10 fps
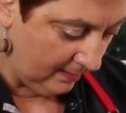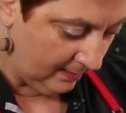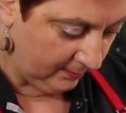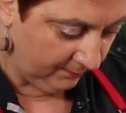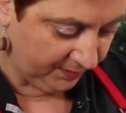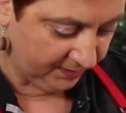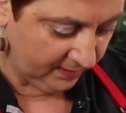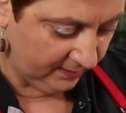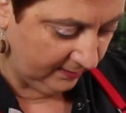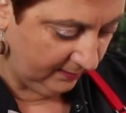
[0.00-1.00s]
and I'm just
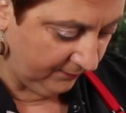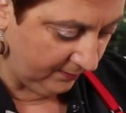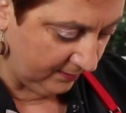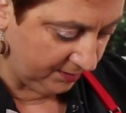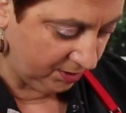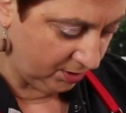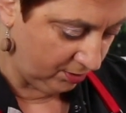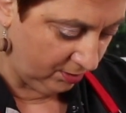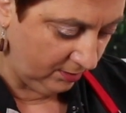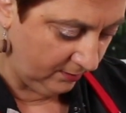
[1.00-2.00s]
going to give it a
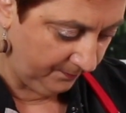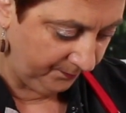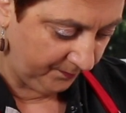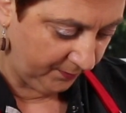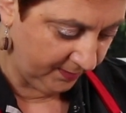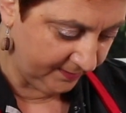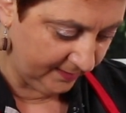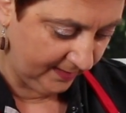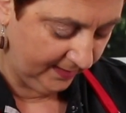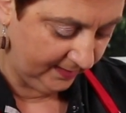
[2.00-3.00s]
stir because
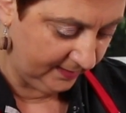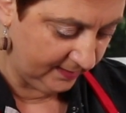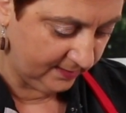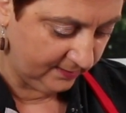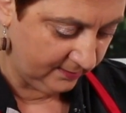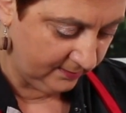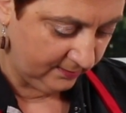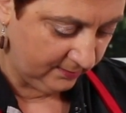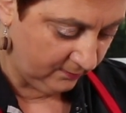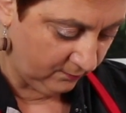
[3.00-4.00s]
the heat
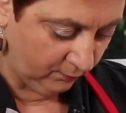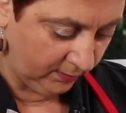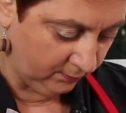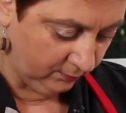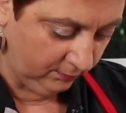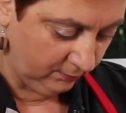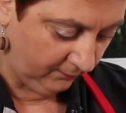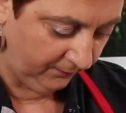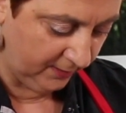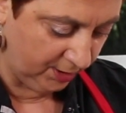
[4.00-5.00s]
will
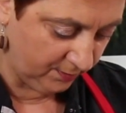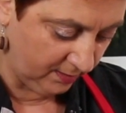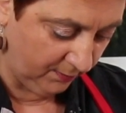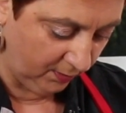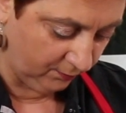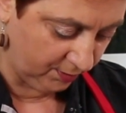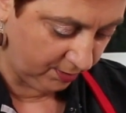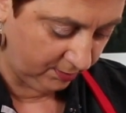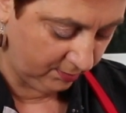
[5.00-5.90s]
finish the melt.